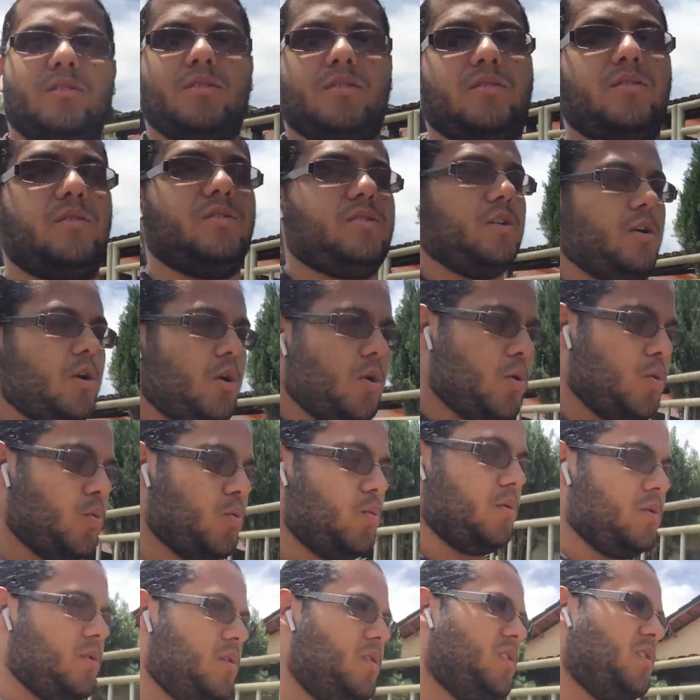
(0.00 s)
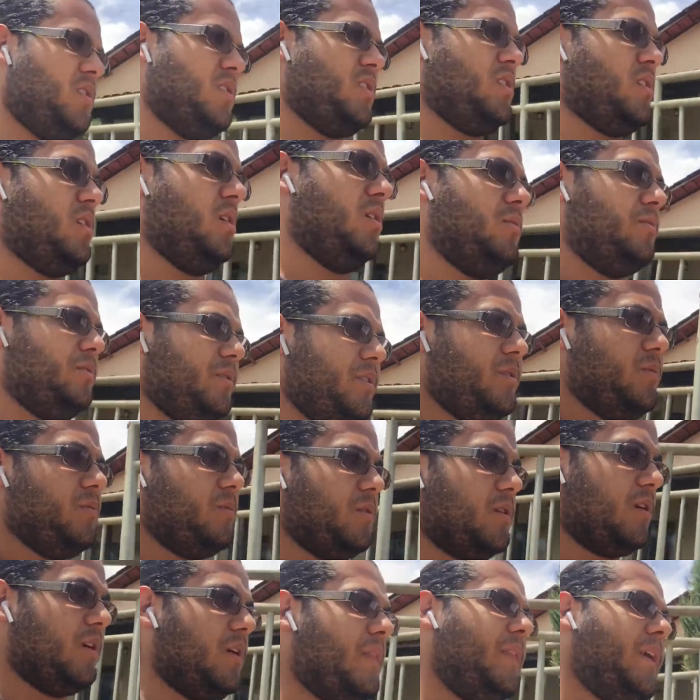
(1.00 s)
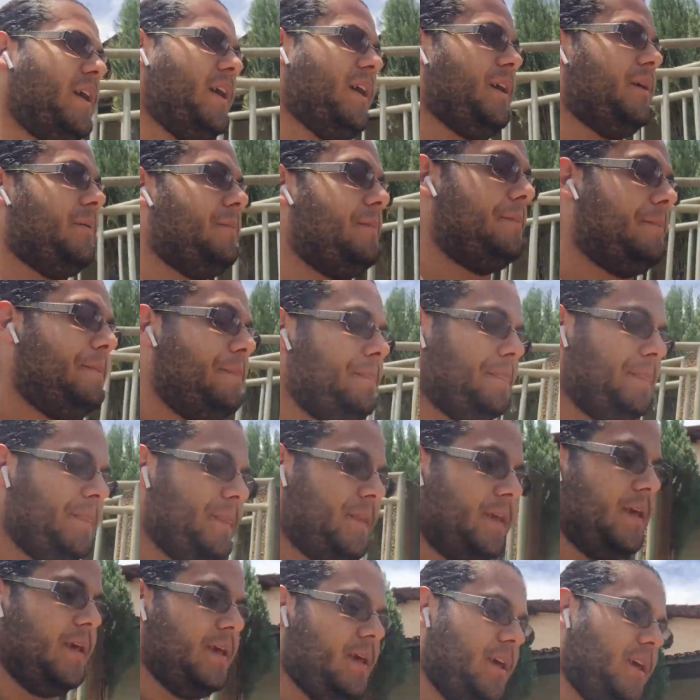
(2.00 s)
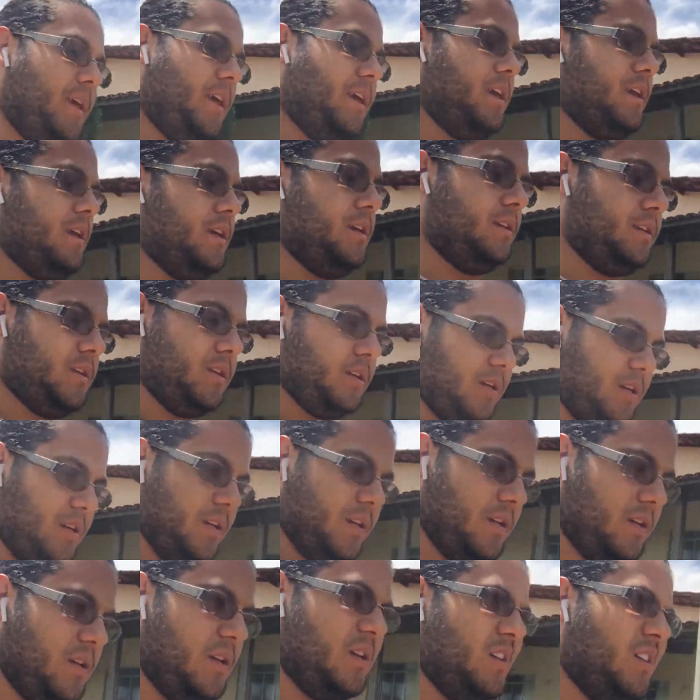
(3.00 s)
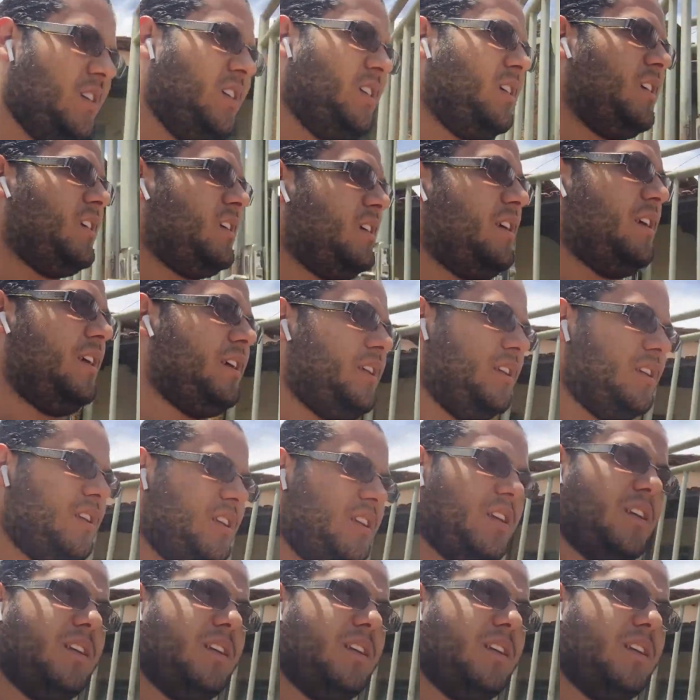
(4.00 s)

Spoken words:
So I need to work on that, and I need to